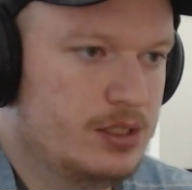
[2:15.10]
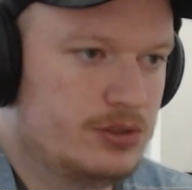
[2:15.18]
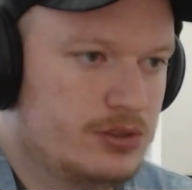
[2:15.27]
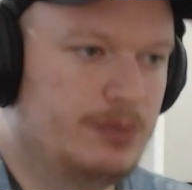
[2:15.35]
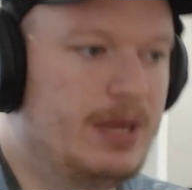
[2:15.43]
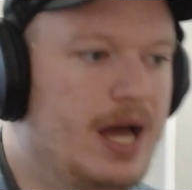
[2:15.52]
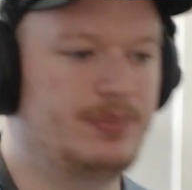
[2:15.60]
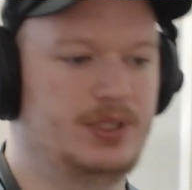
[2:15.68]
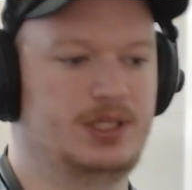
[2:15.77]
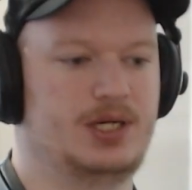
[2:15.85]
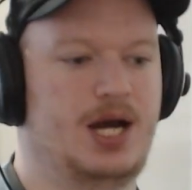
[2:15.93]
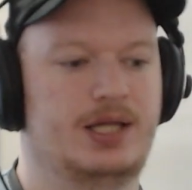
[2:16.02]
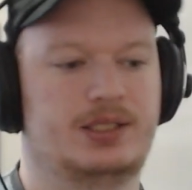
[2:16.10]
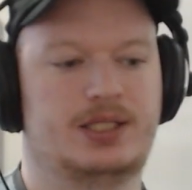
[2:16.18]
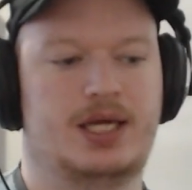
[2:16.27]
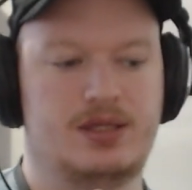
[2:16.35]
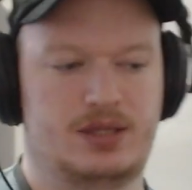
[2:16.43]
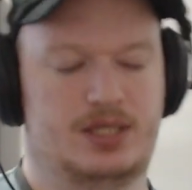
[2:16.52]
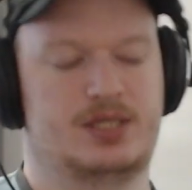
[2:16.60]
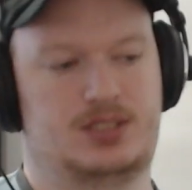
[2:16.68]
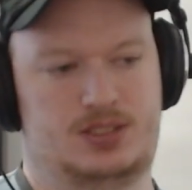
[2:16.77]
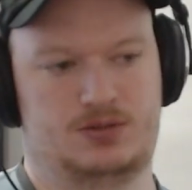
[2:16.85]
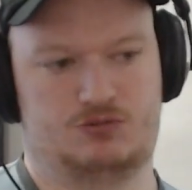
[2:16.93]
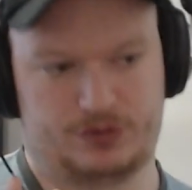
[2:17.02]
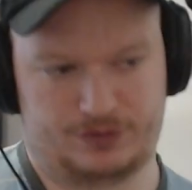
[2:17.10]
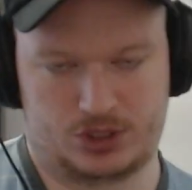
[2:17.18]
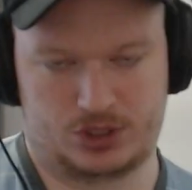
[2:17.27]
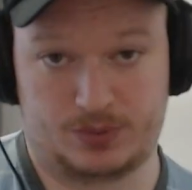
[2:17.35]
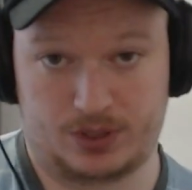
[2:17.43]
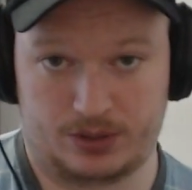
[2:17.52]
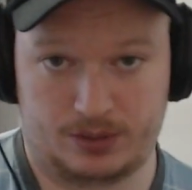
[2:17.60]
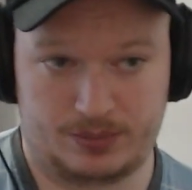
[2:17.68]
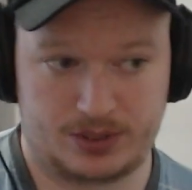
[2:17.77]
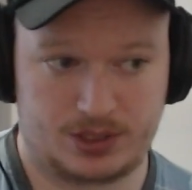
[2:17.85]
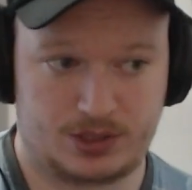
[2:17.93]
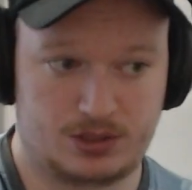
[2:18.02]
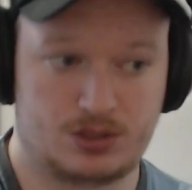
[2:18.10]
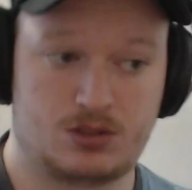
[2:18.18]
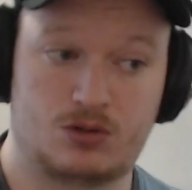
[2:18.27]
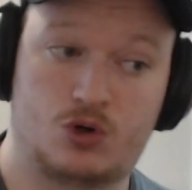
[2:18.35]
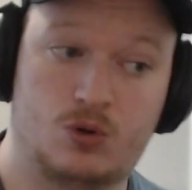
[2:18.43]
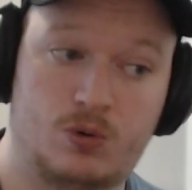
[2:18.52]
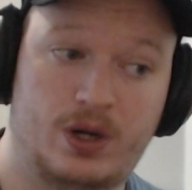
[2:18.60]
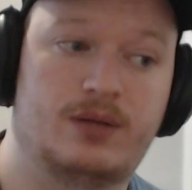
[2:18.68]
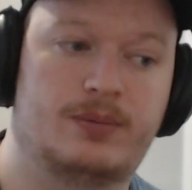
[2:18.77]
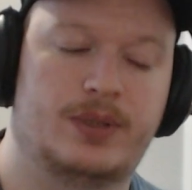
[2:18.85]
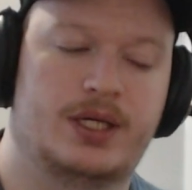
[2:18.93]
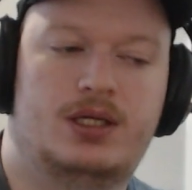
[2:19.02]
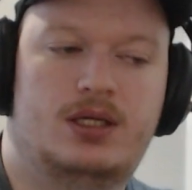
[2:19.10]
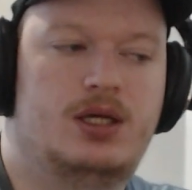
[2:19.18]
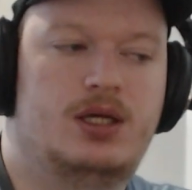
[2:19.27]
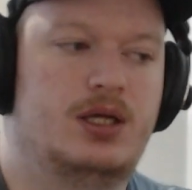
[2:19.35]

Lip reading: So I'm happy. I like these reverse Benoni positions quite a bit.